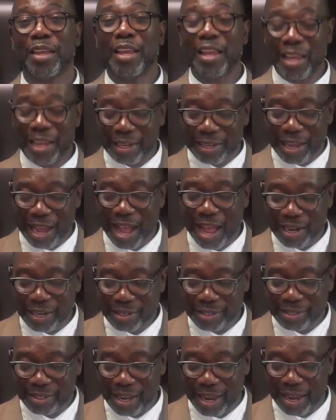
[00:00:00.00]
And God
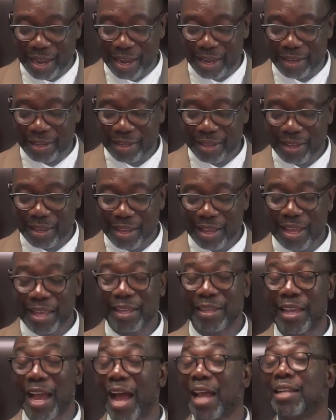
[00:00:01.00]
is saying,
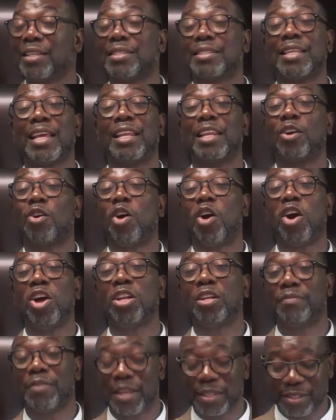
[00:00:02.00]
God is telling
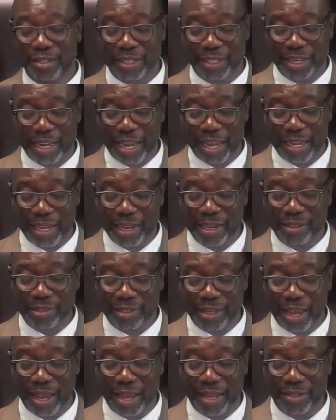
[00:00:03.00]
all of us today, he
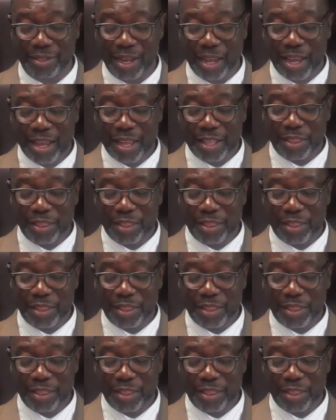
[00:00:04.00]
says,